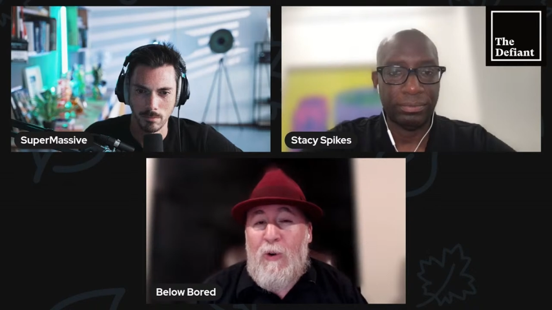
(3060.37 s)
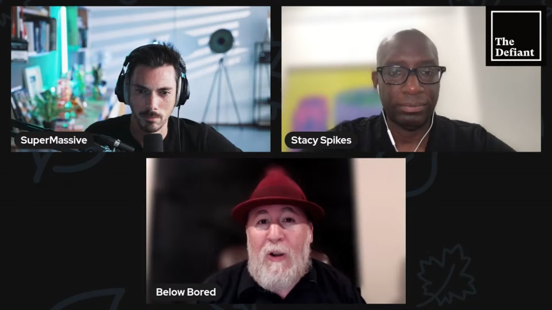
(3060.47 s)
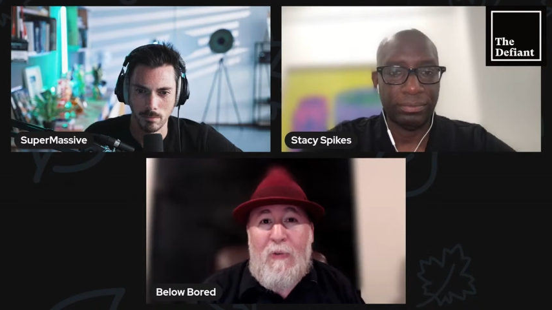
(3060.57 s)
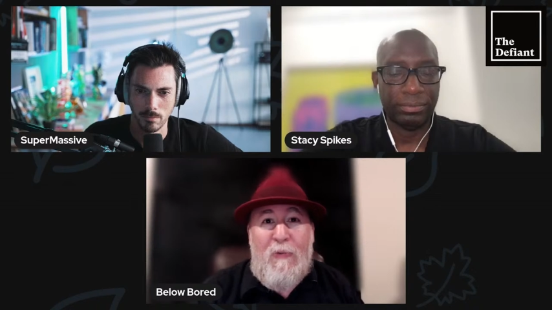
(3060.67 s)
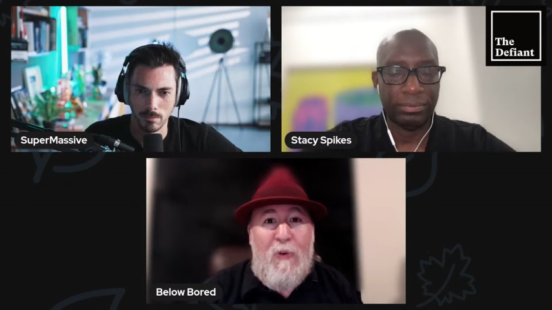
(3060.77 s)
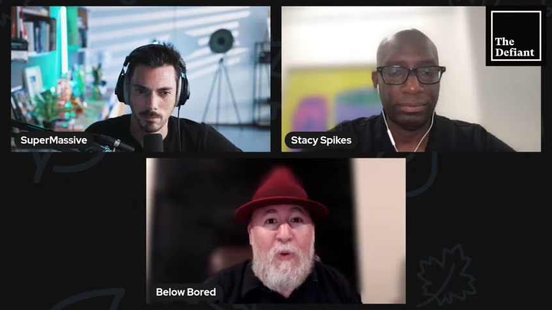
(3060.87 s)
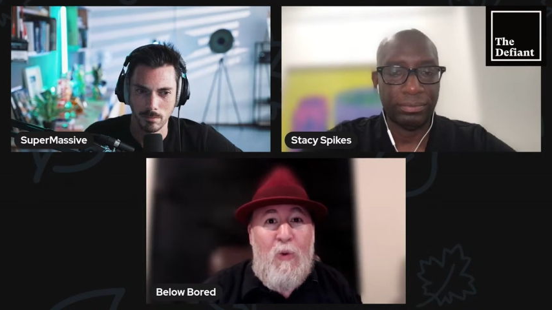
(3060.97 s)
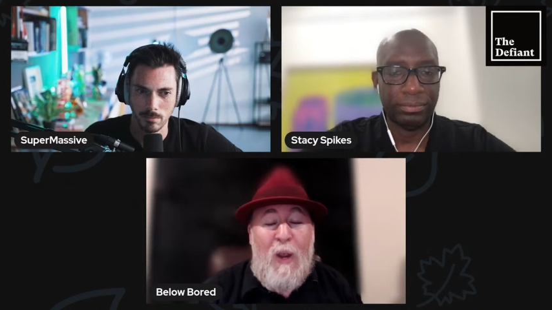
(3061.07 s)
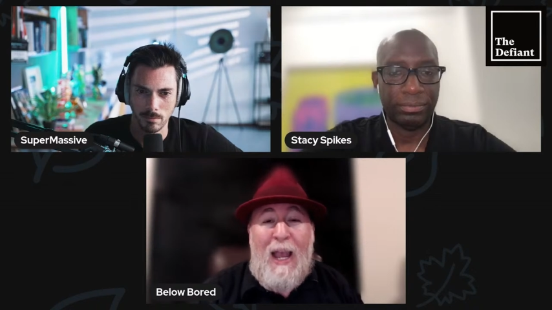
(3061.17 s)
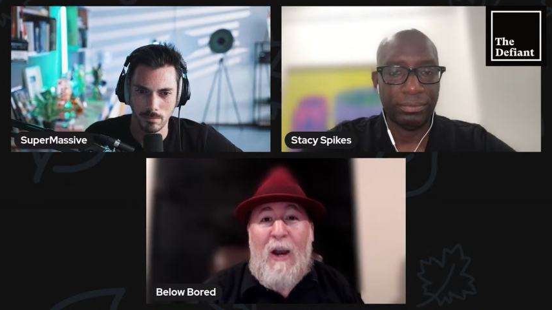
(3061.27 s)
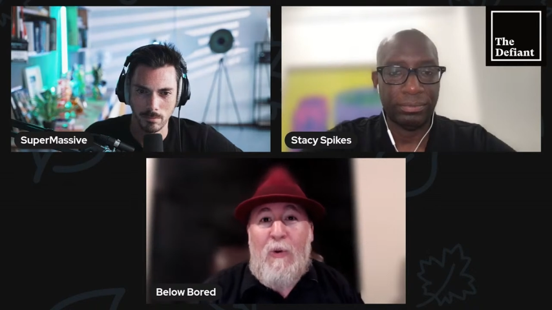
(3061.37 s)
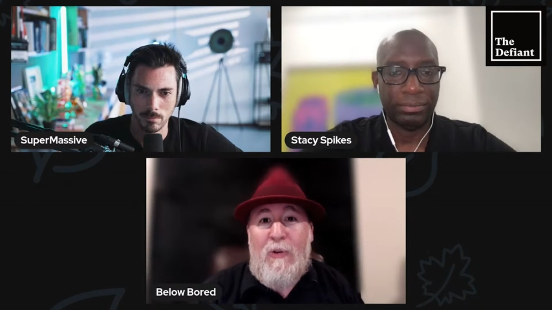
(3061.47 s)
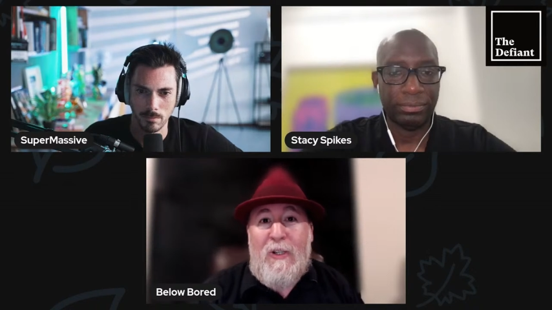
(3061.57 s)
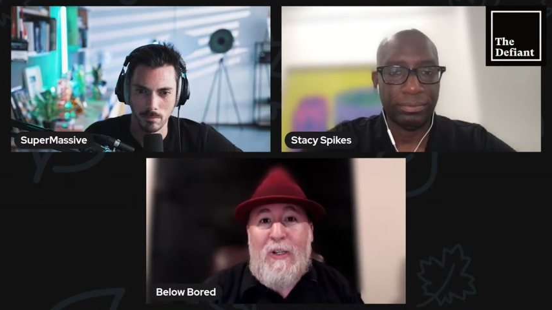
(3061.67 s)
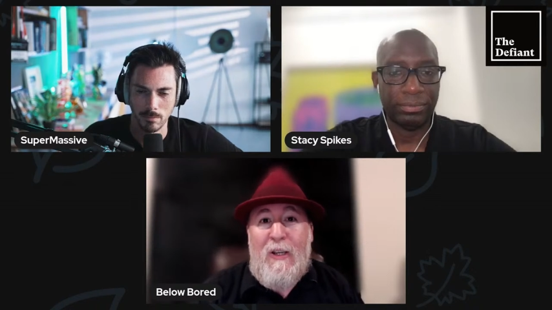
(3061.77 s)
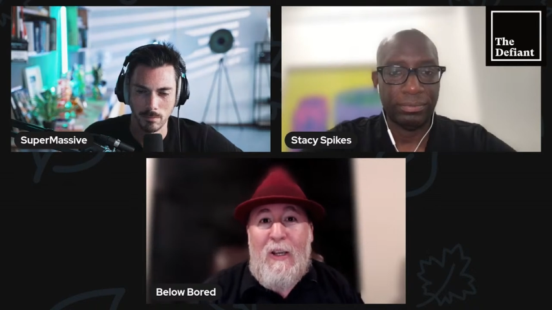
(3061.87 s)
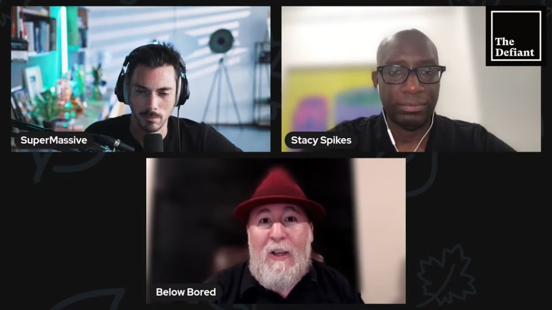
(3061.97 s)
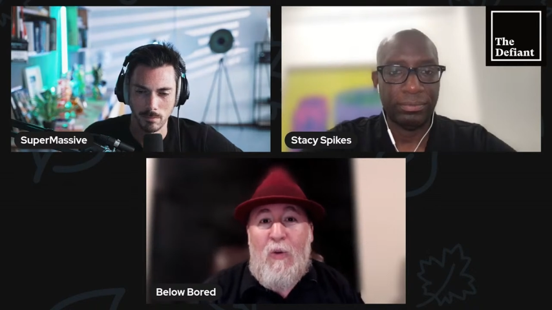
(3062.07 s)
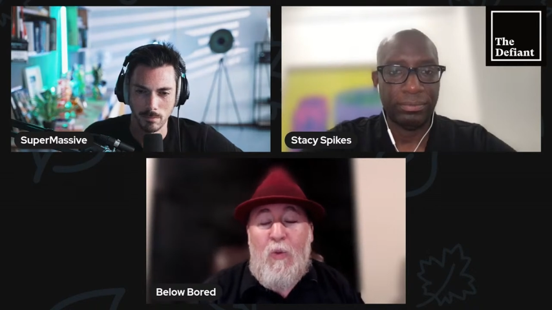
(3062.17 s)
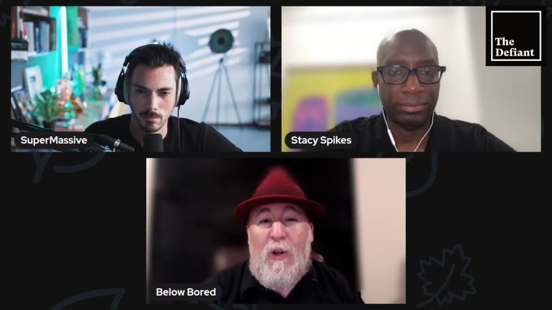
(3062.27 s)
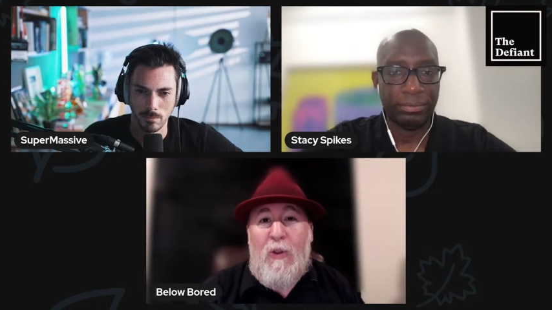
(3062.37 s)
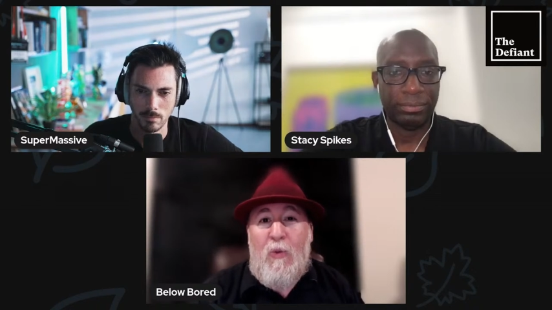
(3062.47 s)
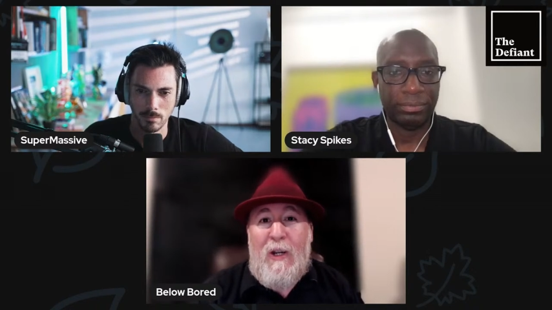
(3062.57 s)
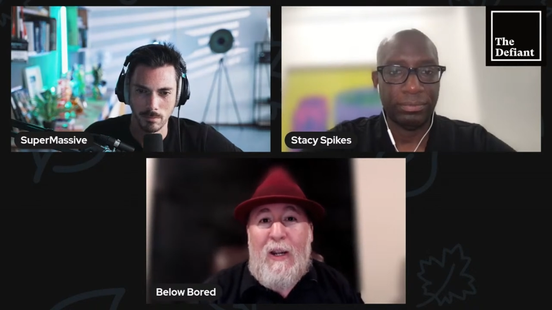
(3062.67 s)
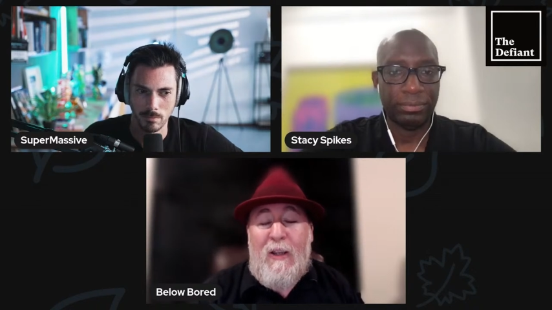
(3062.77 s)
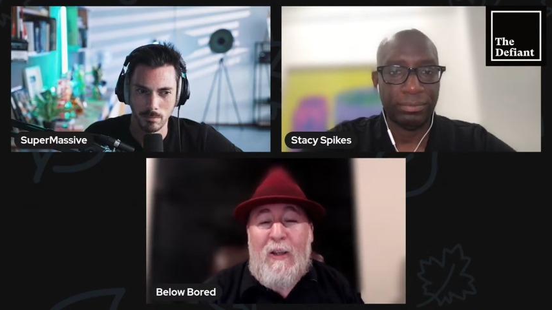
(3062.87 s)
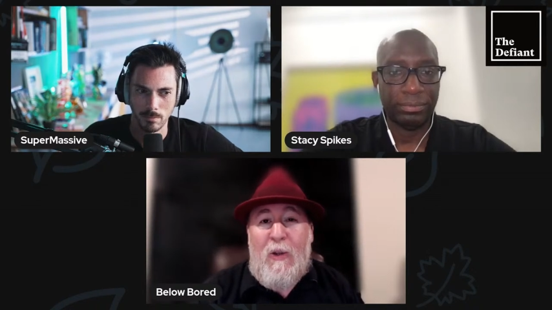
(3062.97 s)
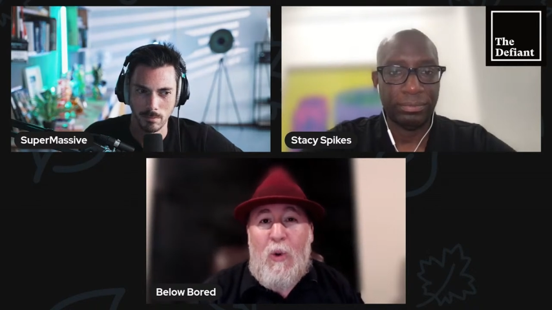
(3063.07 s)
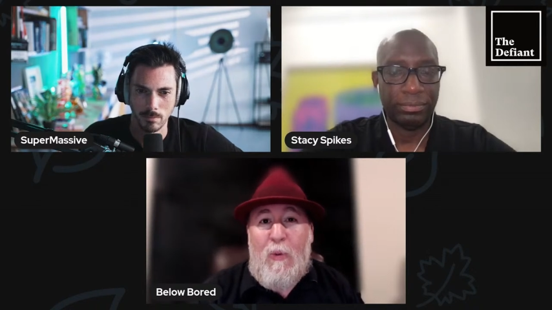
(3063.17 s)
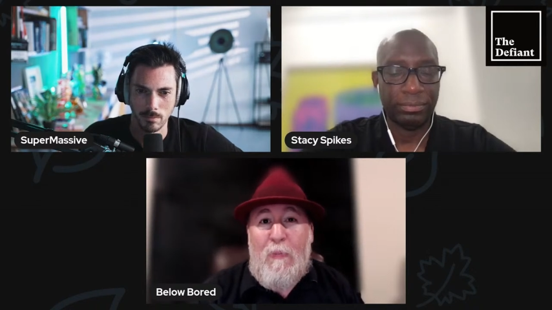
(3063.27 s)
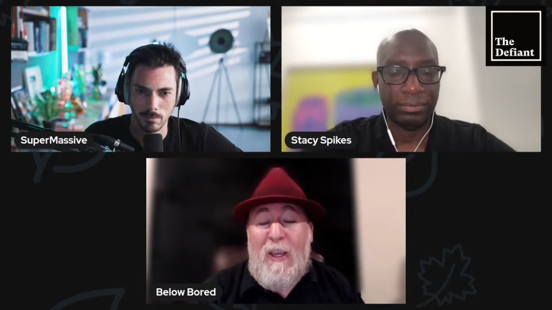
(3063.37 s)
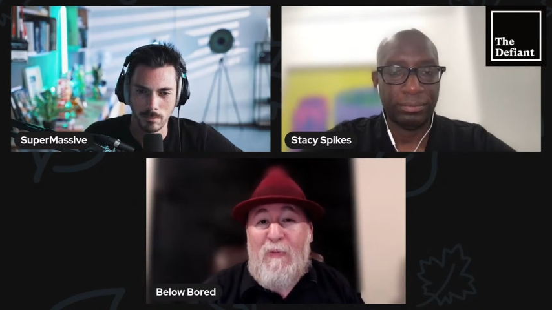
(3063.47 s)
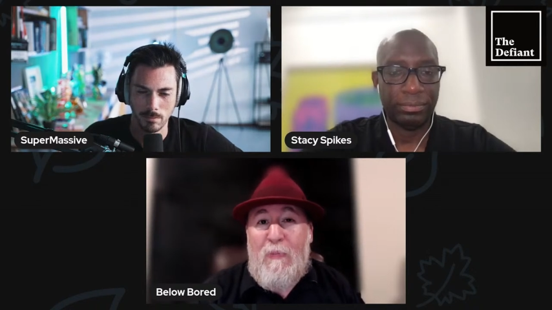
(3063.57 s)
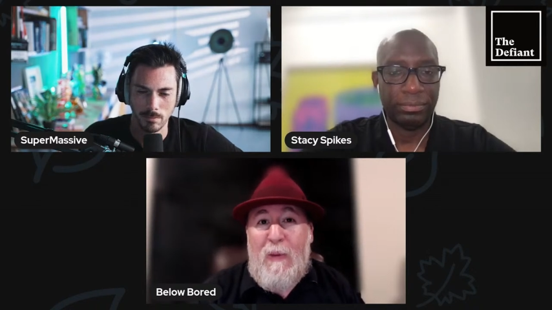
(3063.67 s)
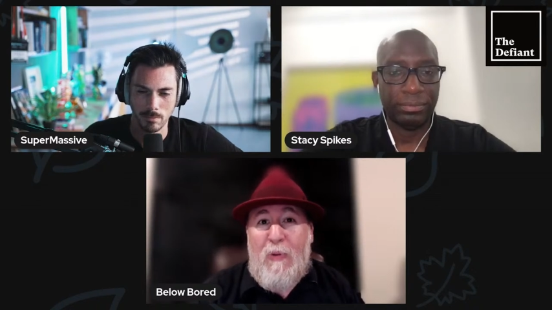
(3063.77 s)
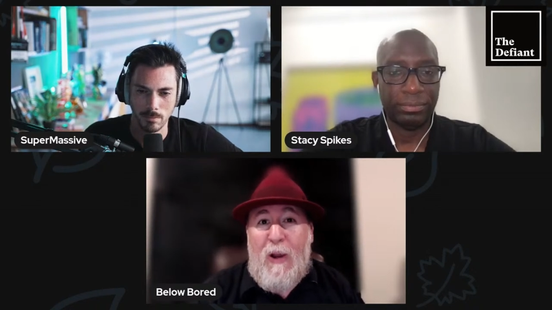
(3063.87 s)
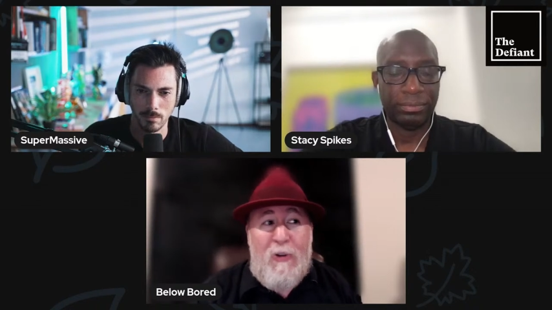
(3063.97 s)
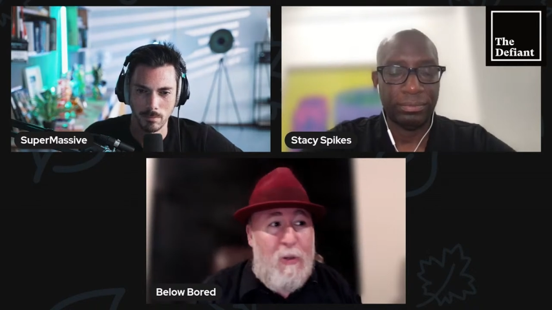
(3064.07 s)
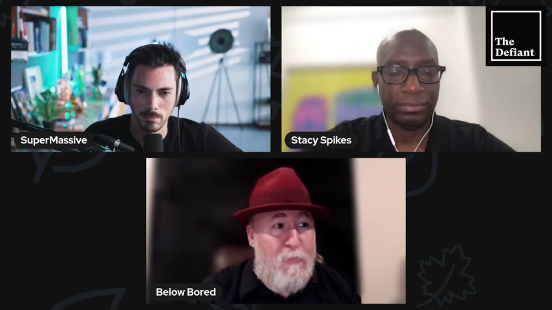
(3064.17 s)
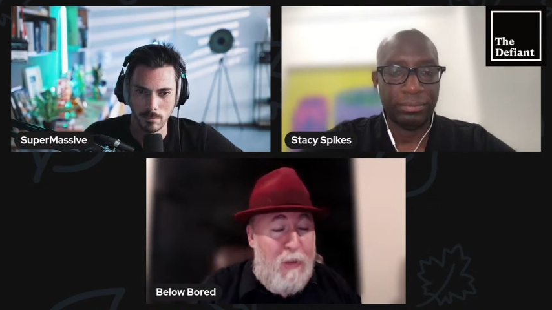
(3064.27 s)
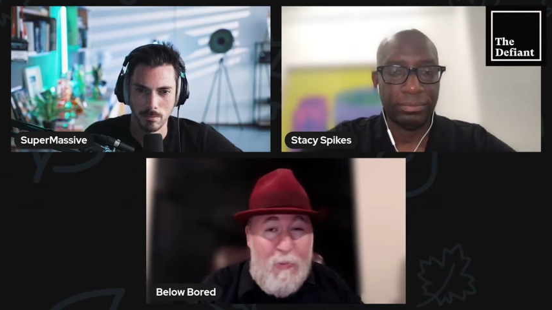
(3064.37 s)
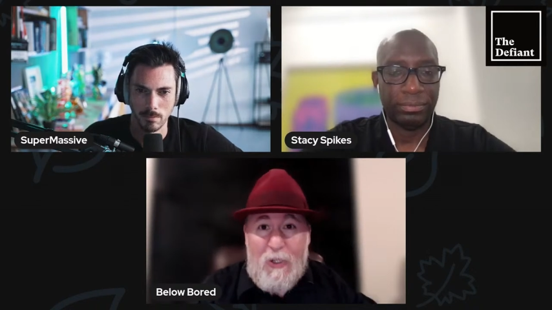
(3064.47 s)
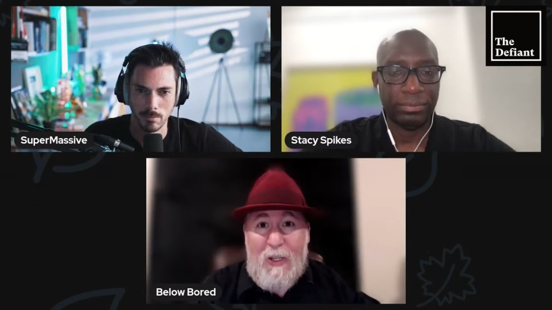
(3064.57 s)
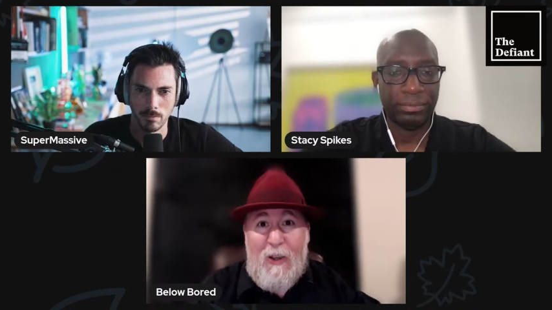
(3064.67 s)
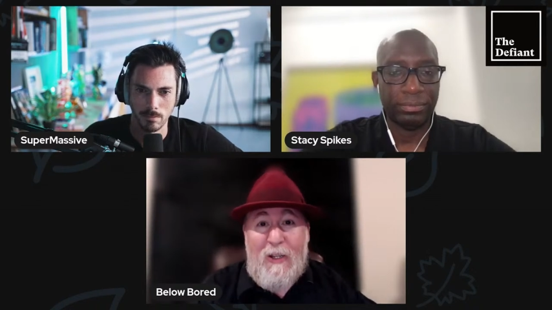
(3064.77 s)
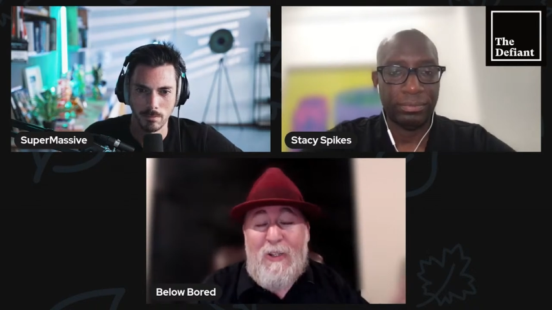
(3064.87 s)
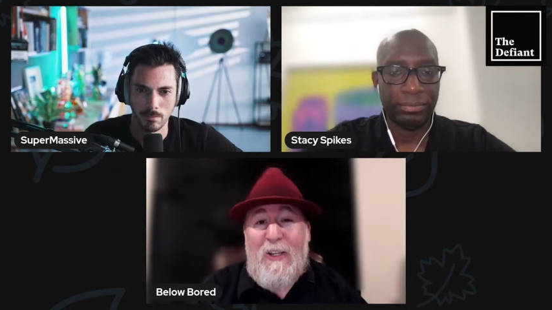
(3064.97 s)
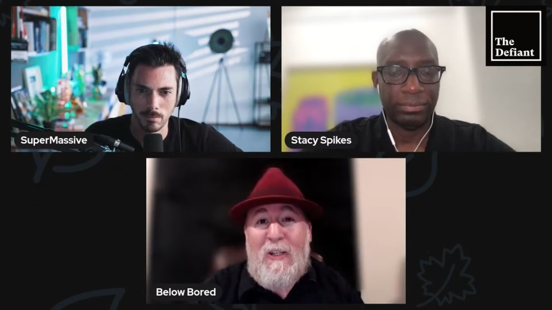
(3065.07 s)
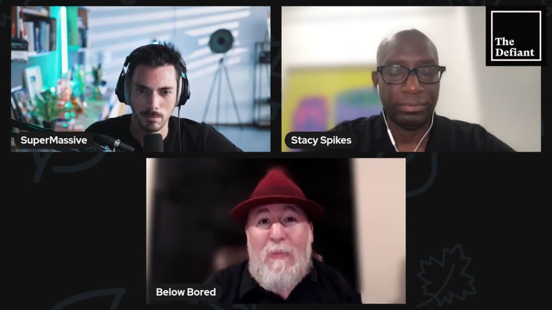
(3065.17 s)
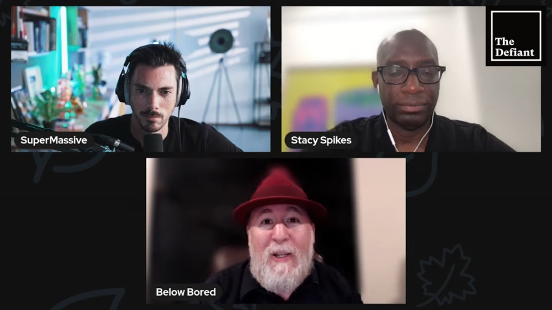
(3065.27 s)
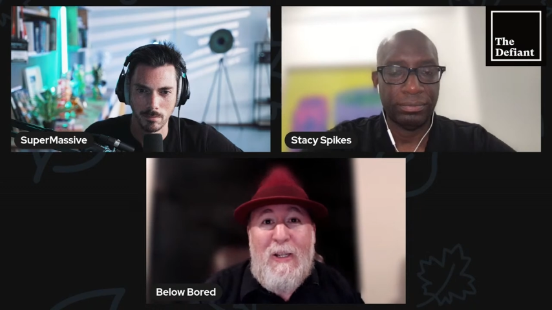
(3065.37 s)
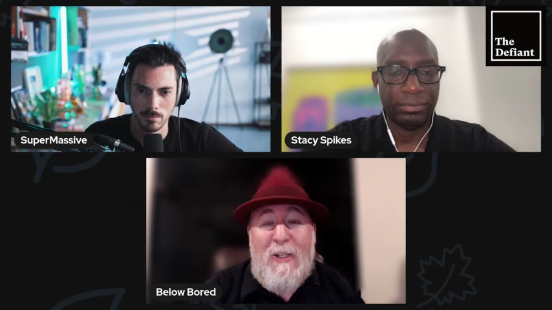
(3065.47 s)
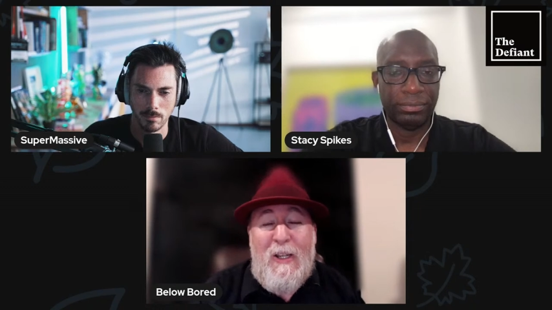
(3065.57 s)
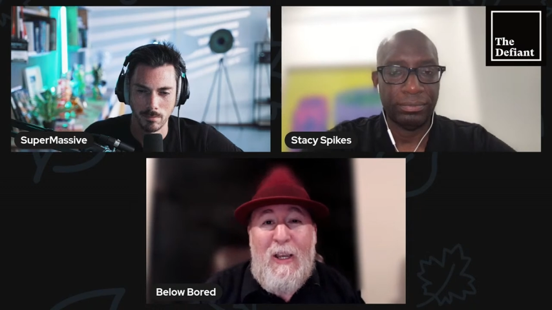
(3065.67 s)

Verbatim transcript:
Speaker 1: a few hours. We know that we're not a, a normal PFP project. Maybe we sell out in six minutes.